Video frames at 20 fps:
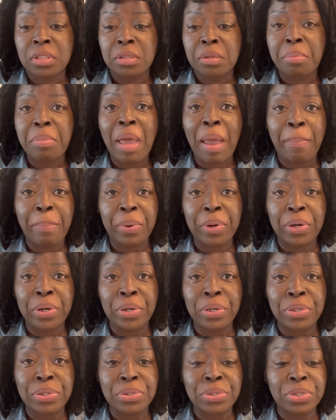
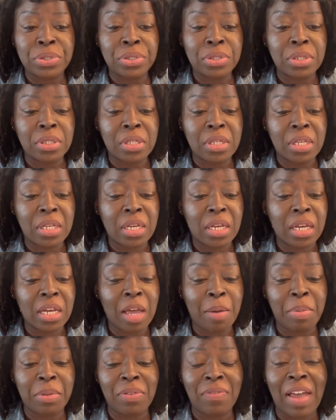peppers, a
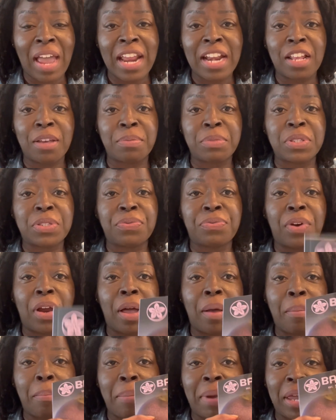couple of items
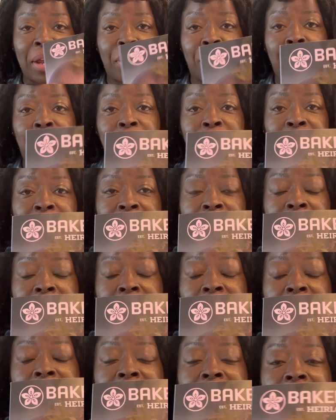from Baker Creek,
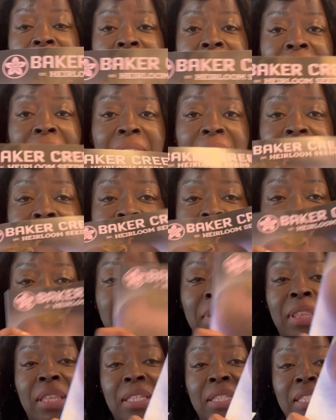and they sent
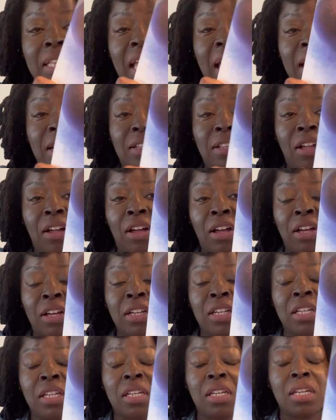me this catalog.
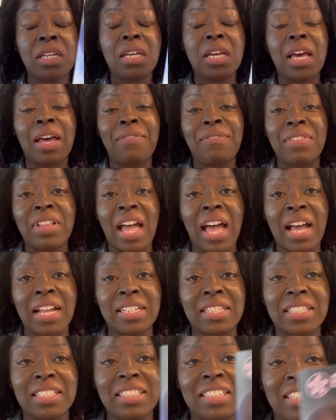I've
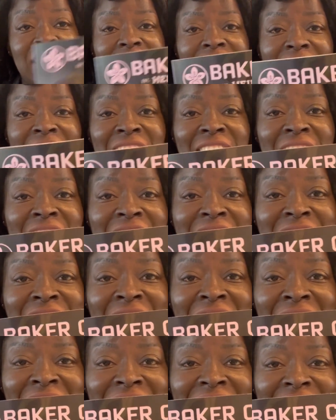not looked in it
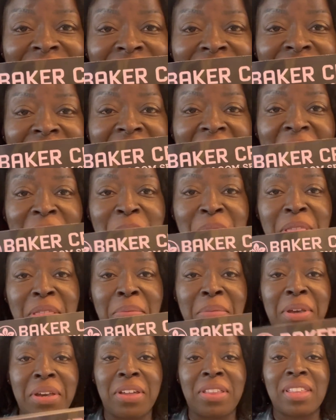yet. It just came in the
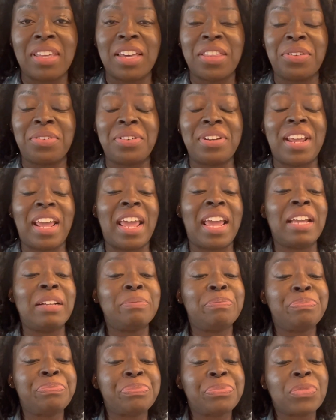mail the other day
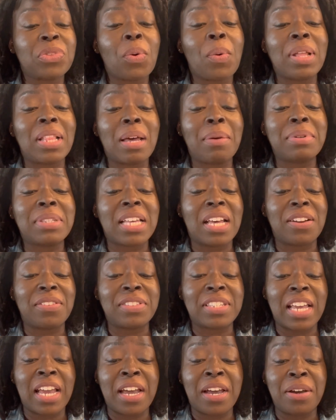while I was out of
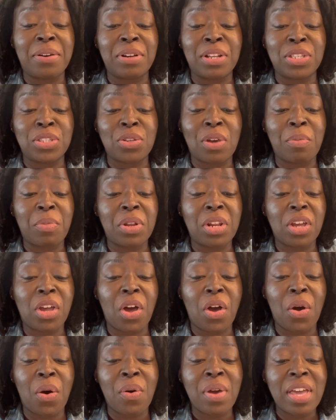town, and so I'm gonna
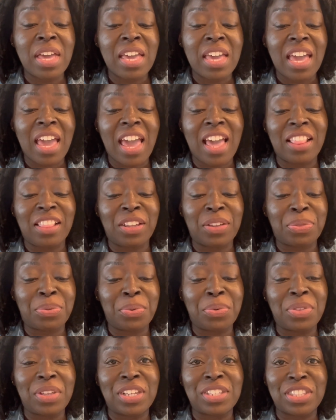go and look
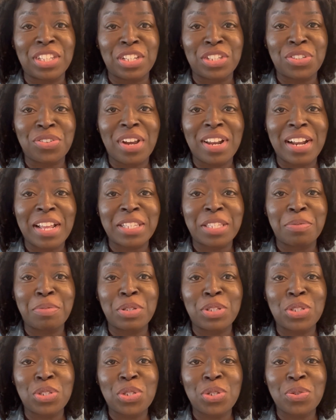through this and try not to
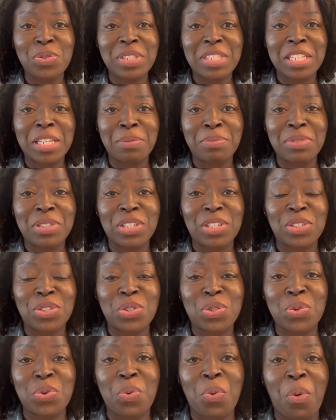be too tempted
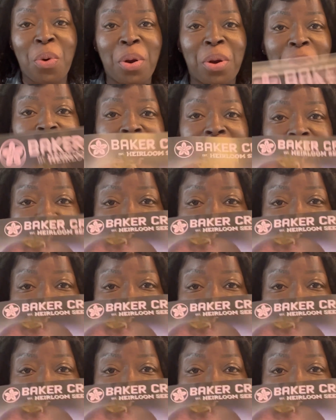to order a